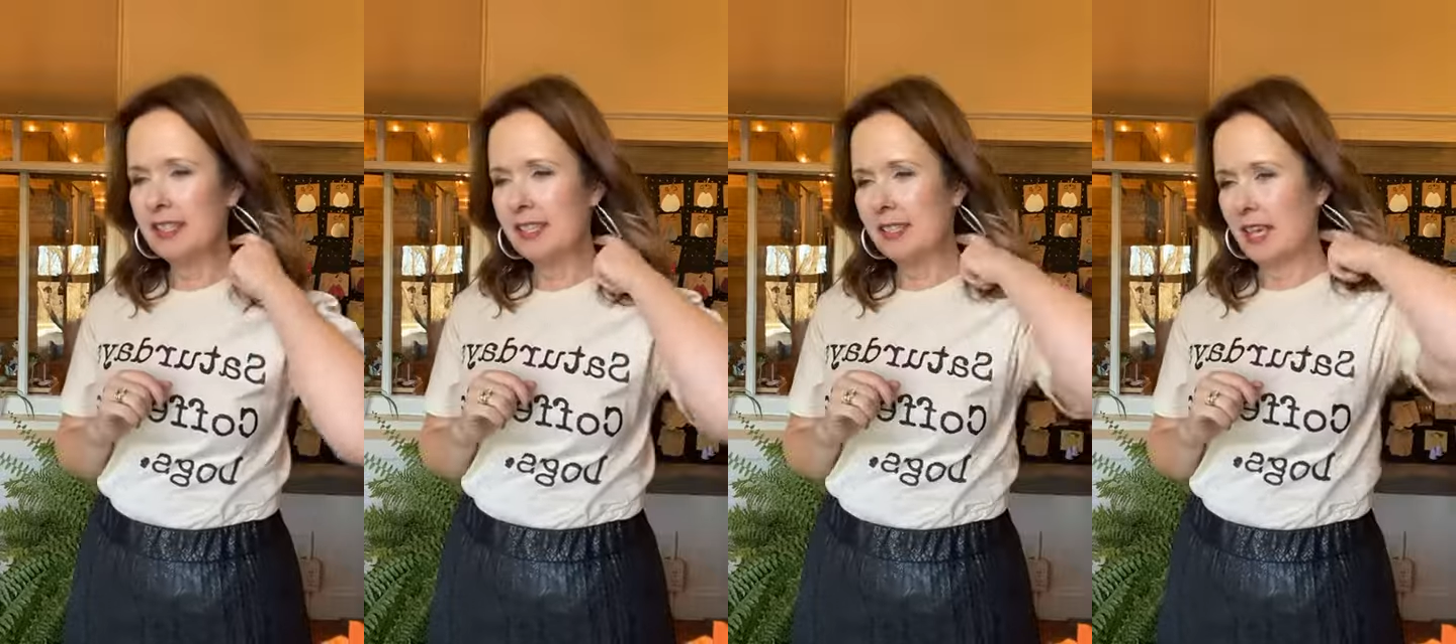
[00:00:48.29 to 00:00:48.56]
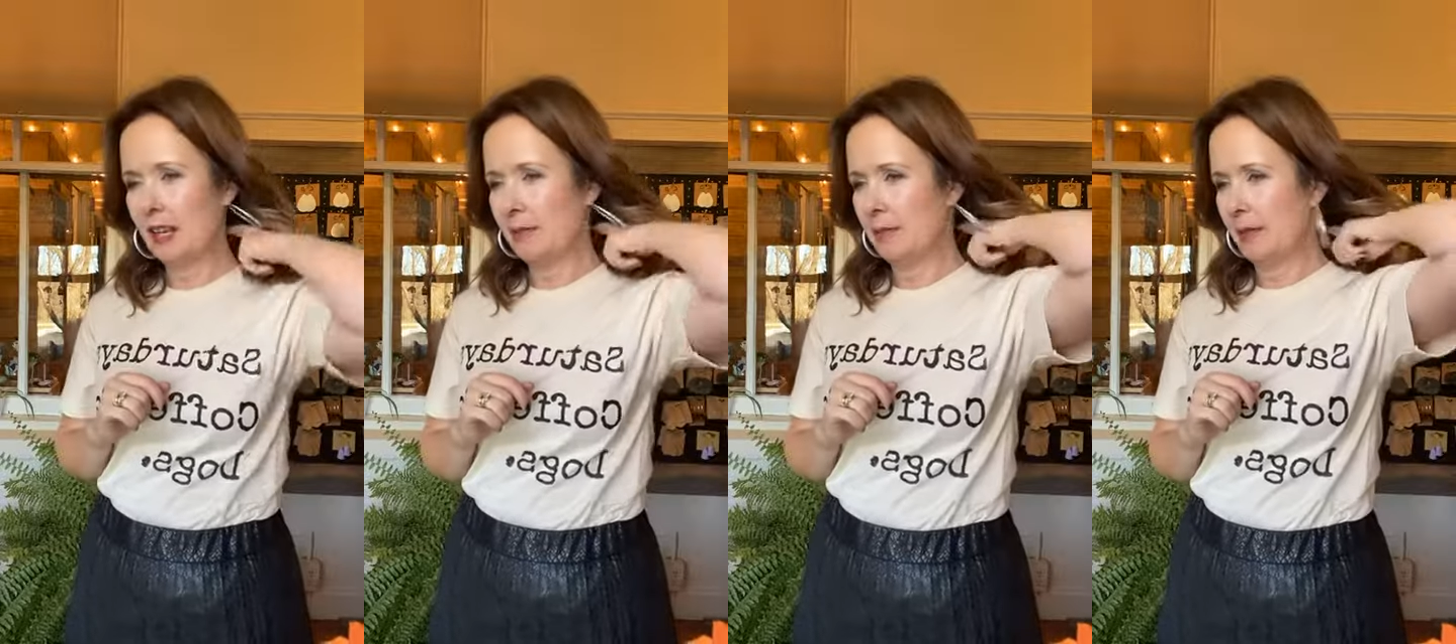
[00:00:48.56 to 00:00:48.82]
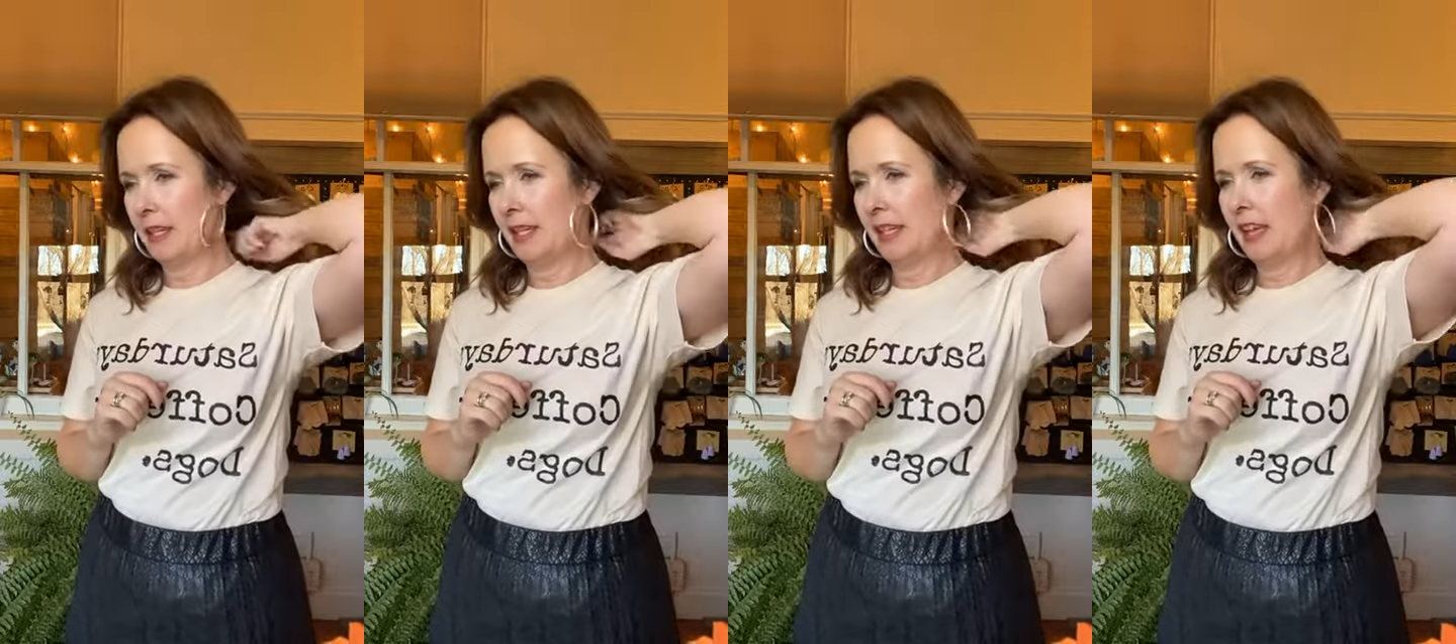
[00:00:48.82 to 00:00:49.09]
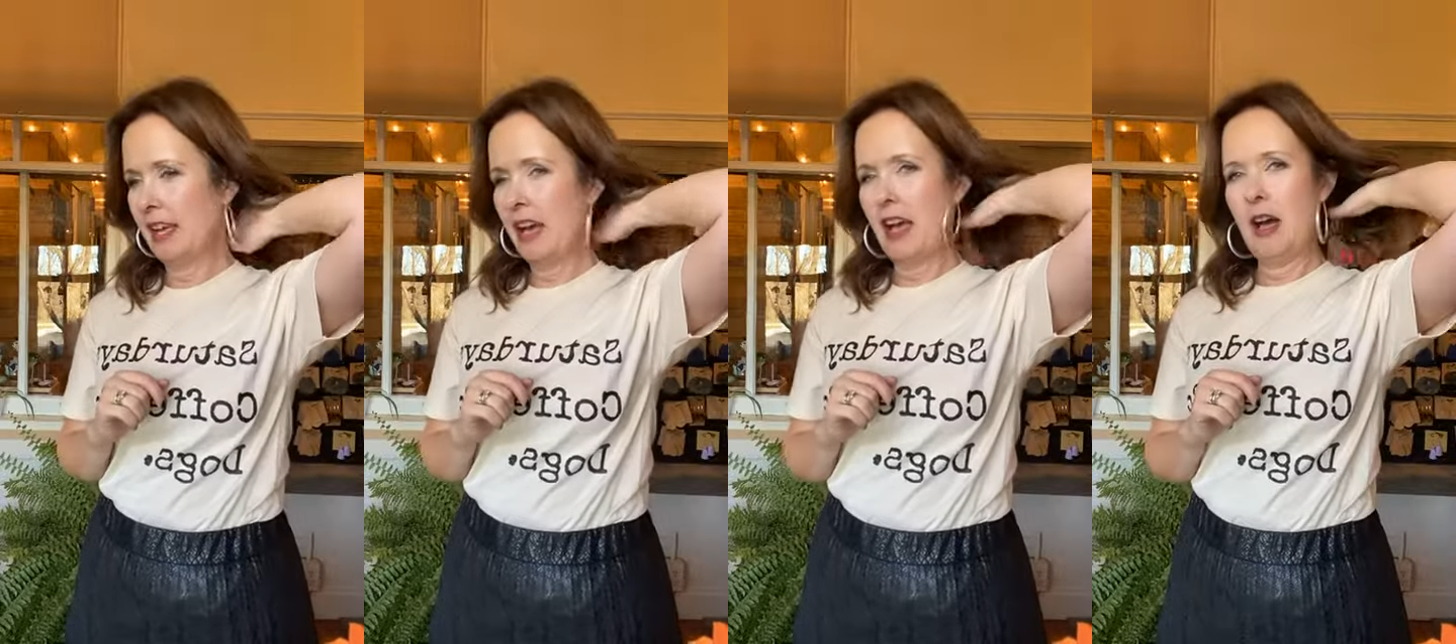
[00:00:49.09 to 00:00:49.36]
sent me
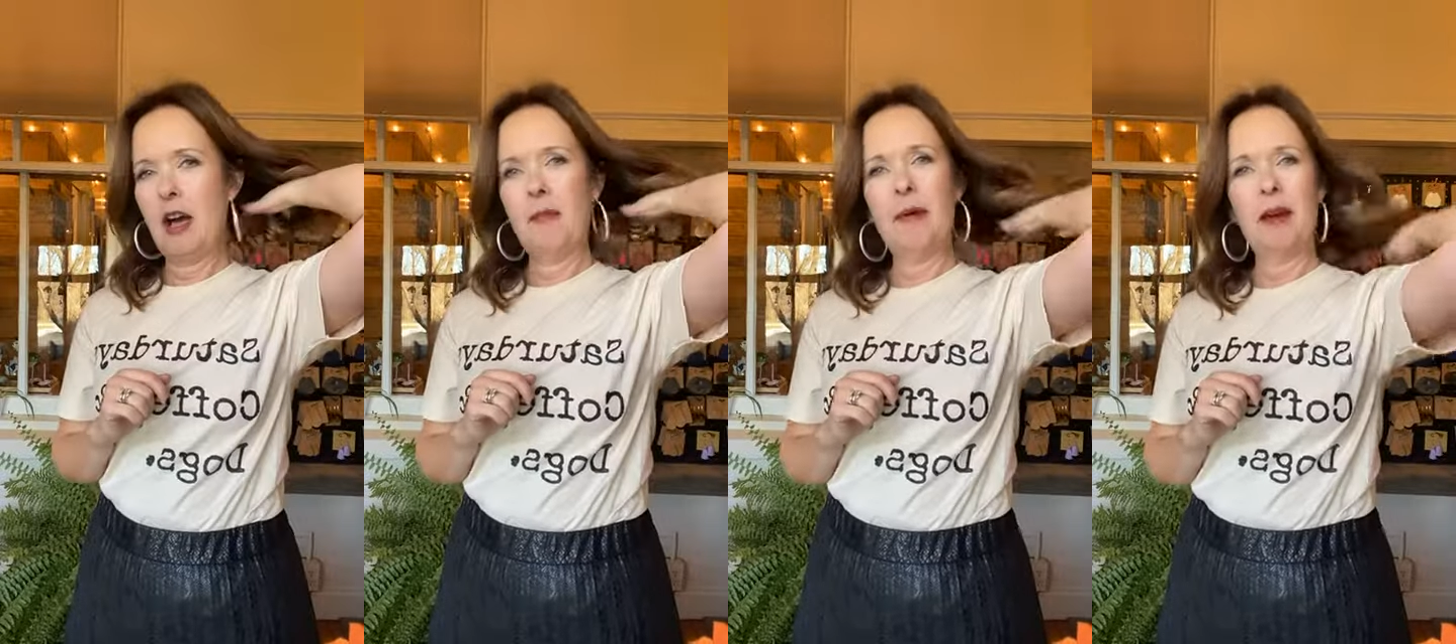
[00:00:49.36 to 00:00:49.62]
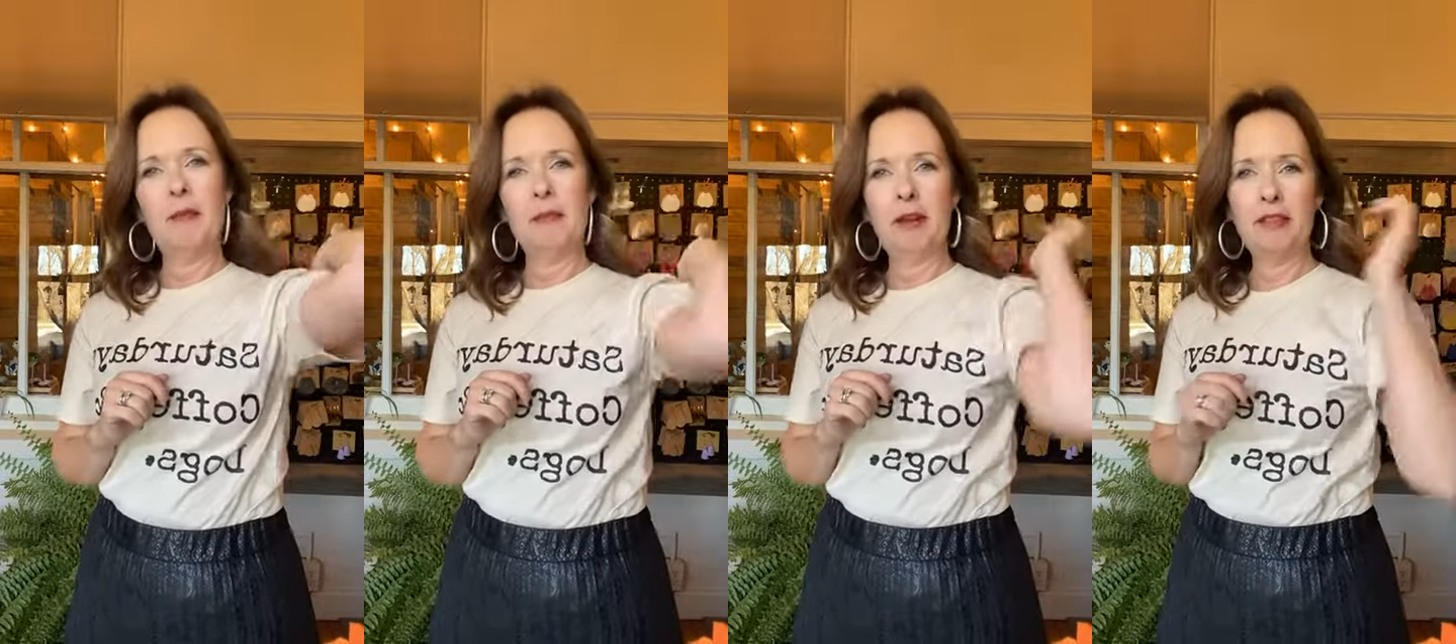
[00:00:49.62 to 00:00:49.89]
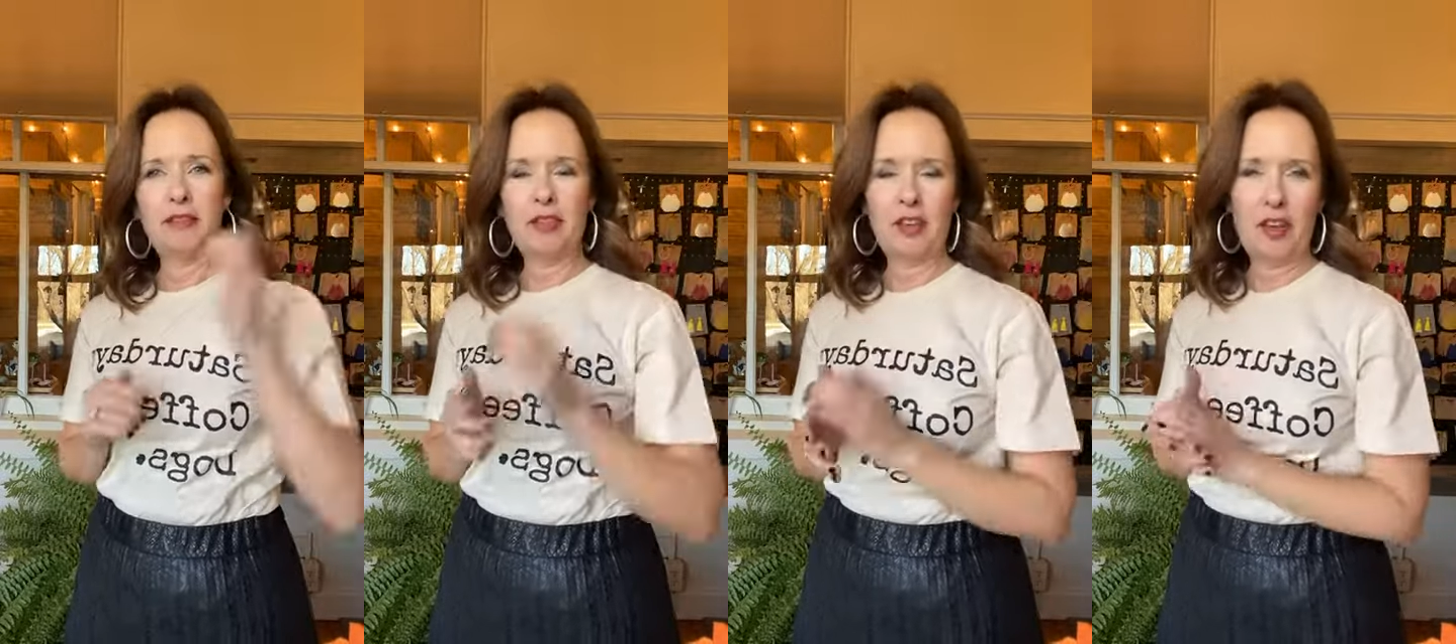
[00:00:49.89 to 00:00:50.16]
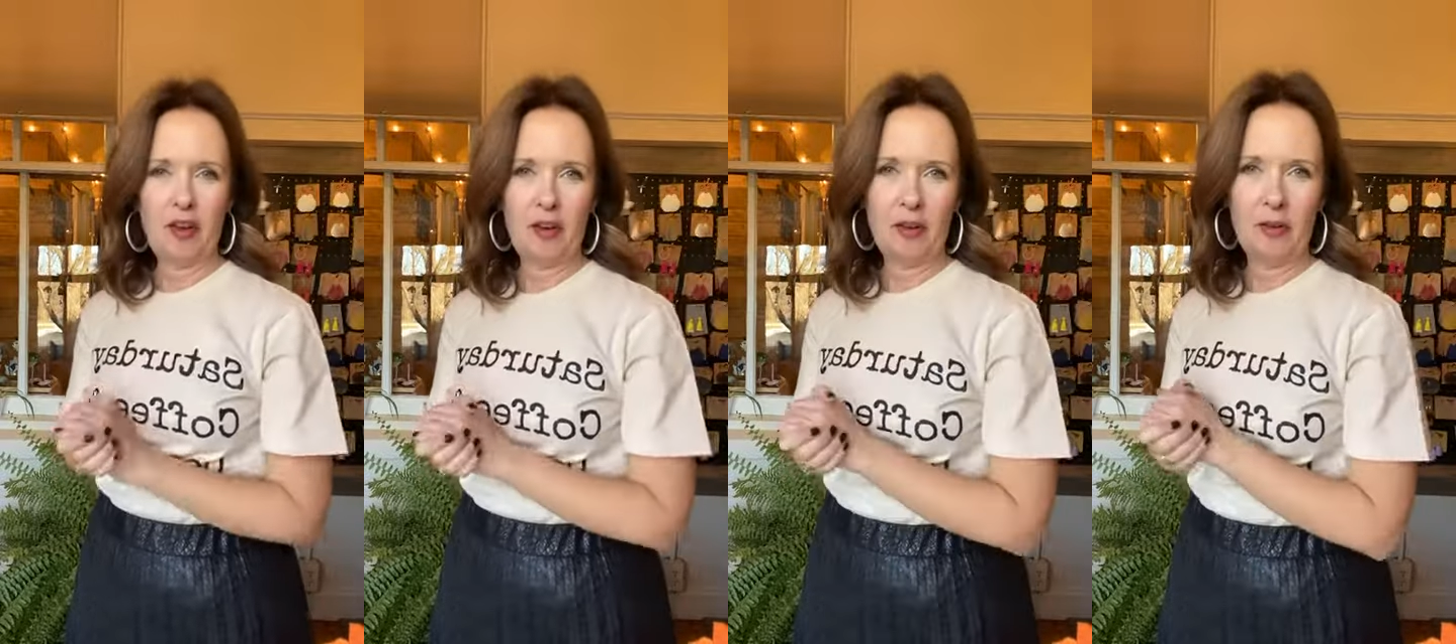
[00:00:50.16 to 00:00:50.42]
about a month
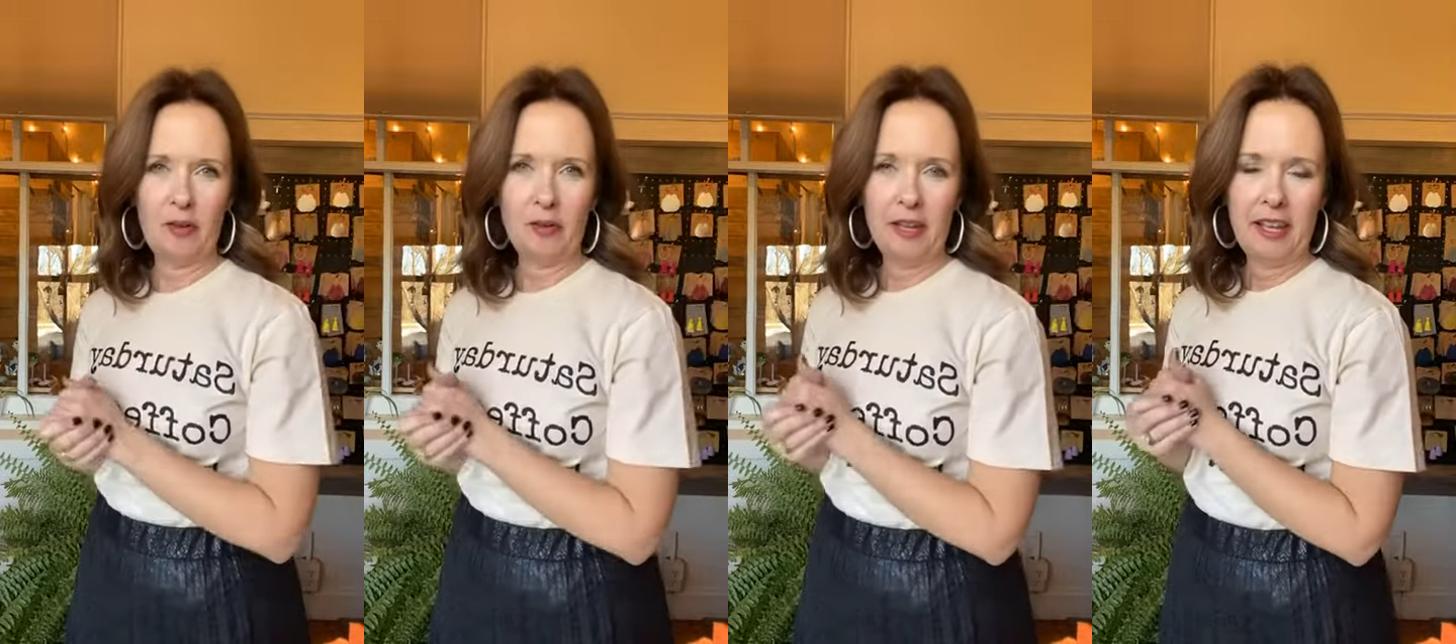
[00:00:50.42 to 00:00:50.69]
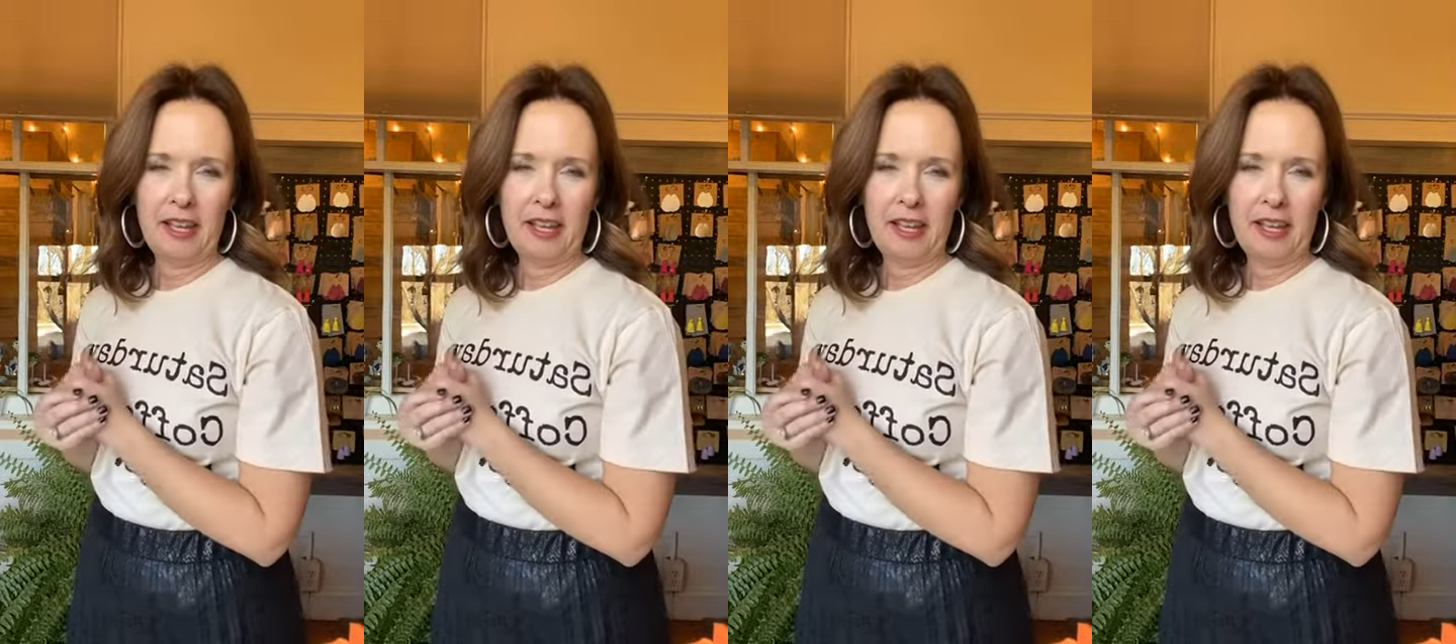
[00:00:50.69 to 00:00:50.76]
ago